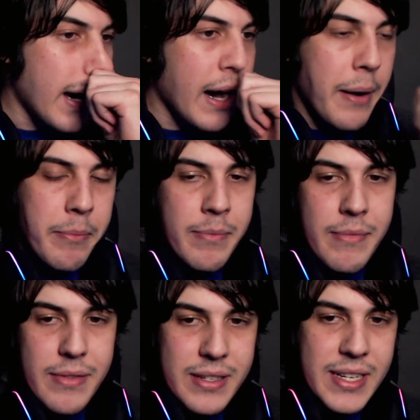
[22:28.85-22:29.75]

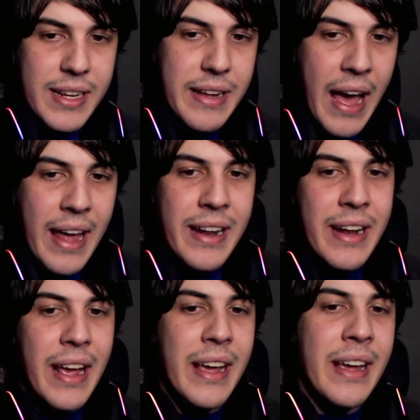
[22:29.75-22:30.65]
um, she
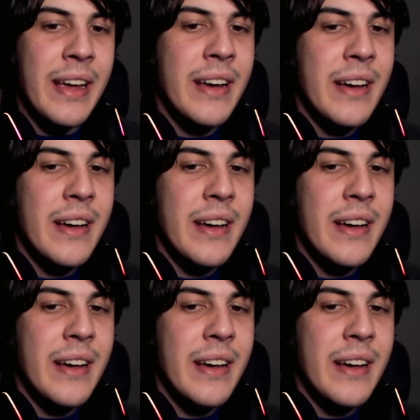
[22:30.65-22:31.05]
added a,